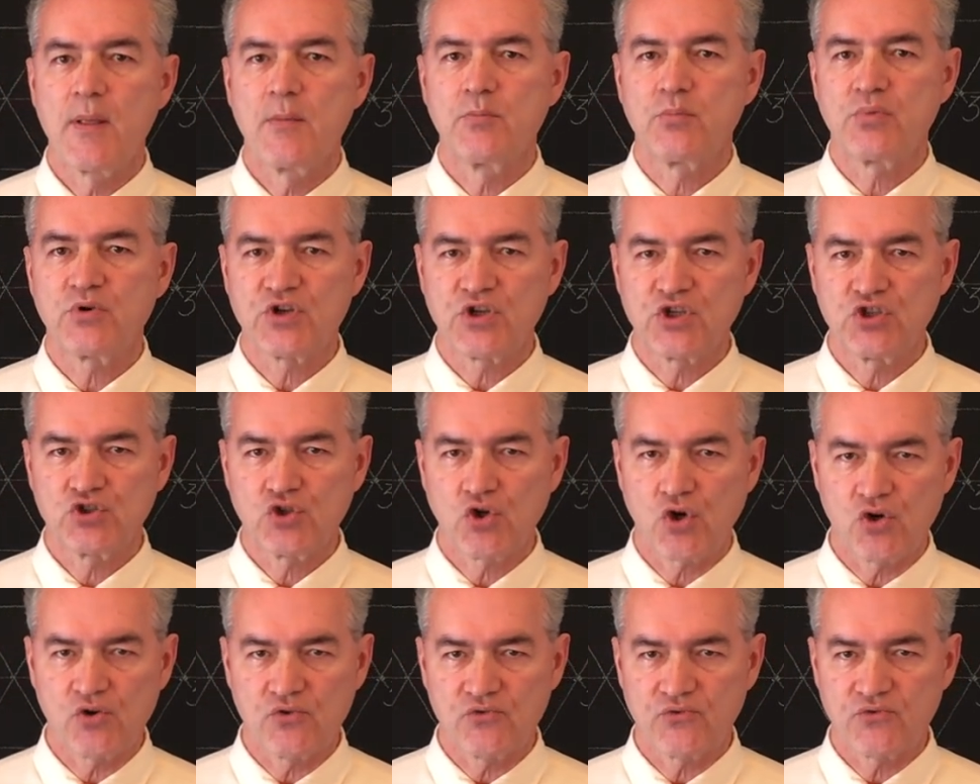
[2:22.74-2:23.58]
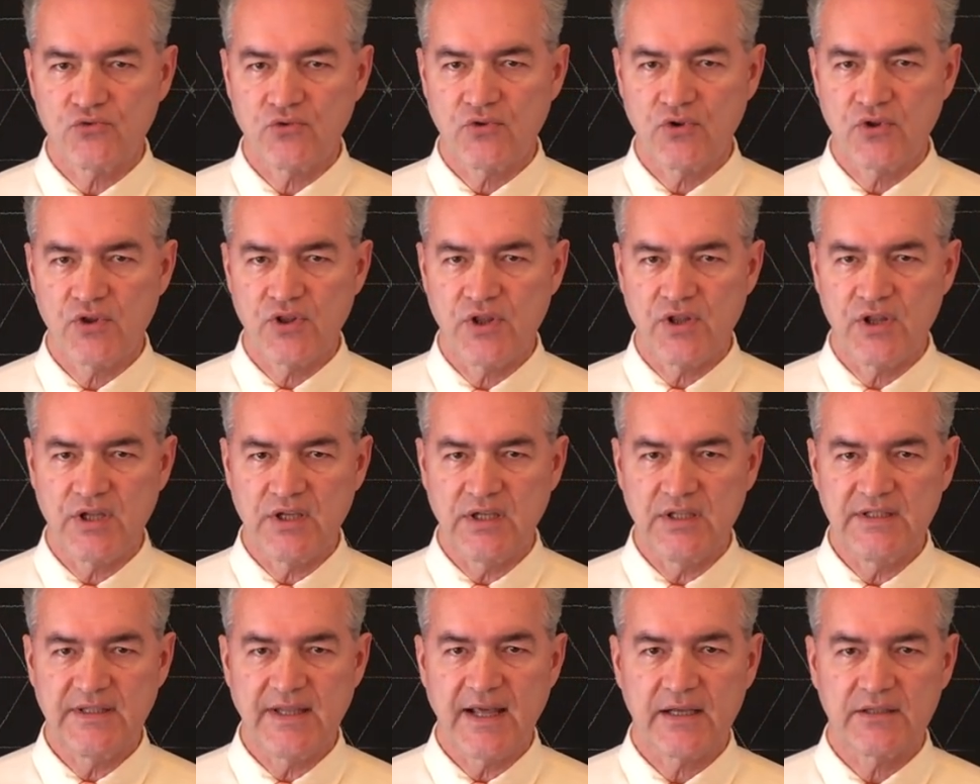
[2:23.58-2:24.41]
preserve
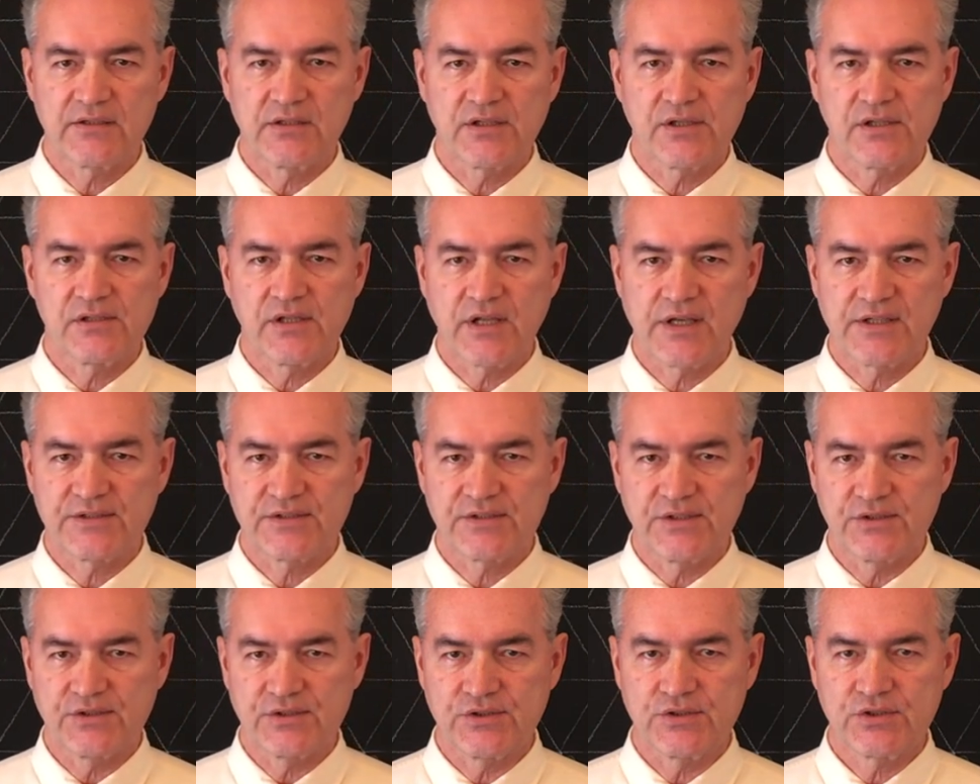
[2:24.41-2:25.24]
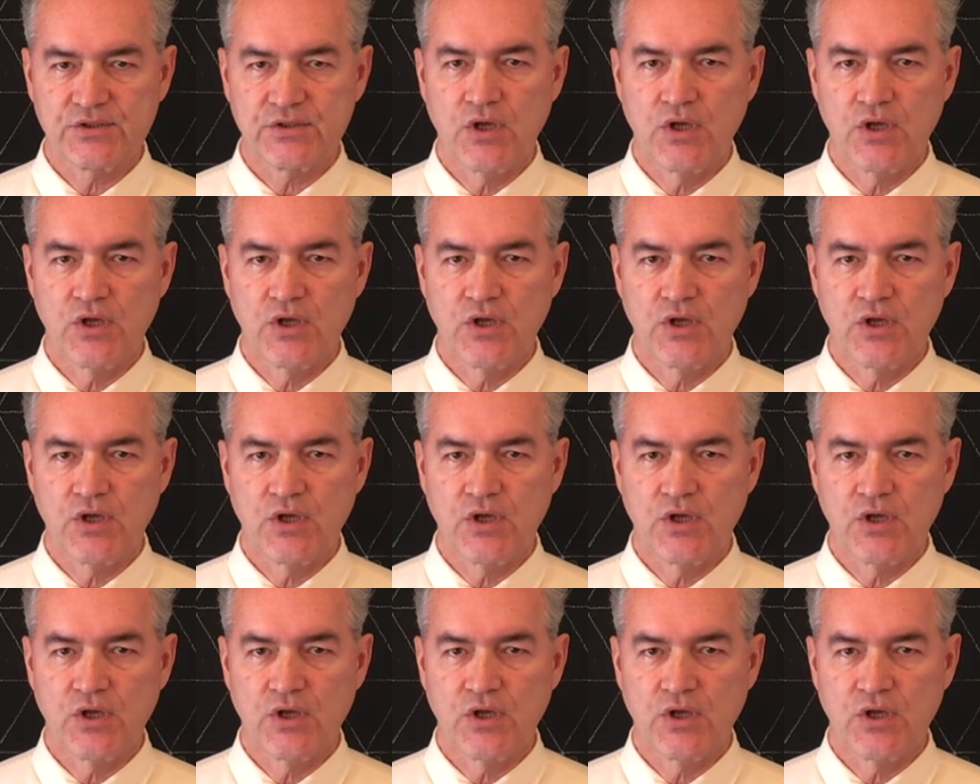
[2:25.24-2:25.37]
the technical essence